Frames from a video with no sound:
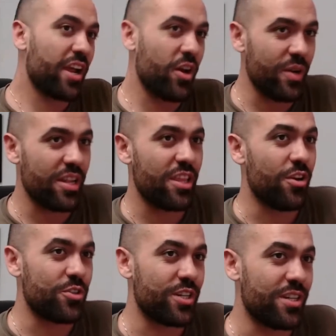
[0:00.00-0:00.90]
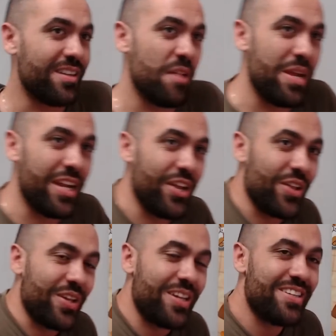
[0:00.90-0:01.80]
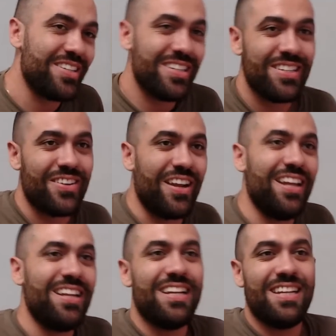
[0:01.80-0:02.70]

go into the ocean immediately, right?